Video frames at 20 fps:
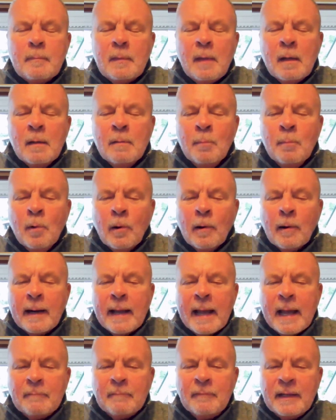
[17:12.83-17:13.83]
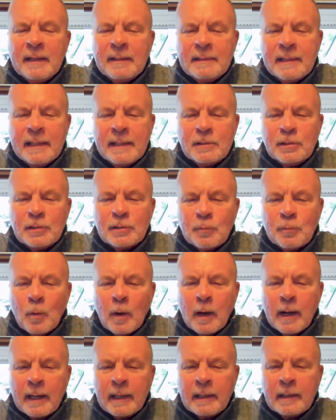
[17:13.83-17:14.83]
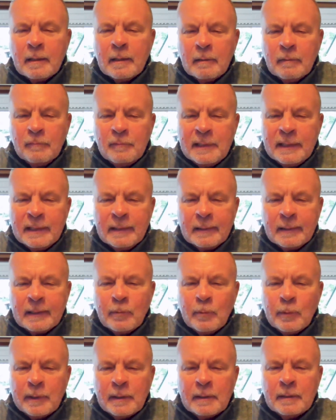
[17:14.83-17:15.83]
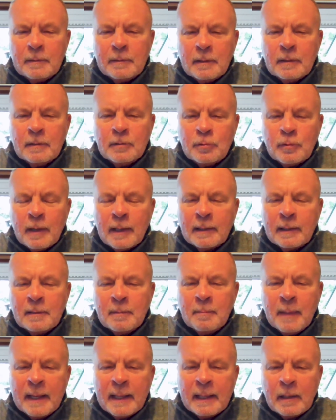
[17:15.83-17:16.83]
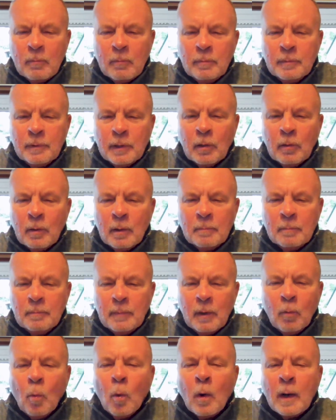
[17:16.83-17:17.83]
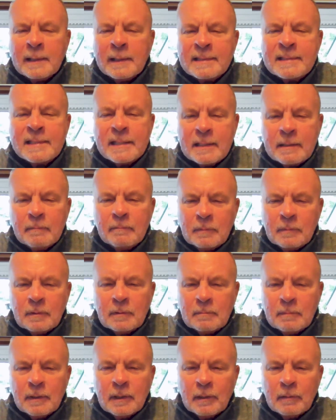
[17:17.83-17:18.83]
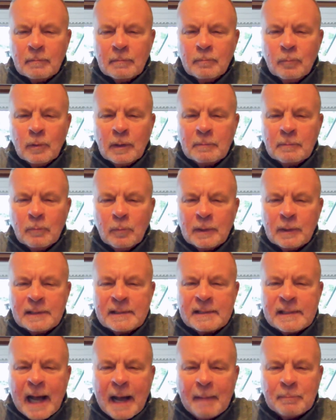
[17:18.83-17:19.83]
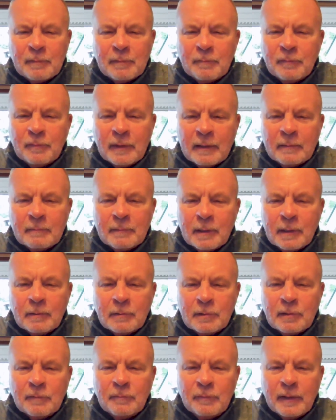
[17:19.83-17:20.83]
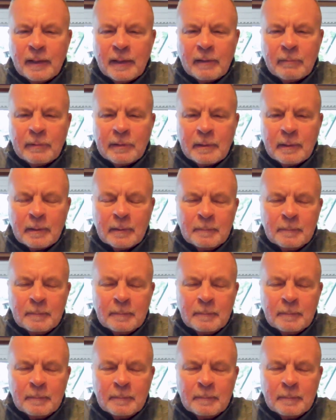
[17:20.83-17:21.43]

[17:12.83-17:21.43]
a more advantageous way of dealing with it than trying to make a you know a, a onesie to you know one one stop to fit you know to fit everything.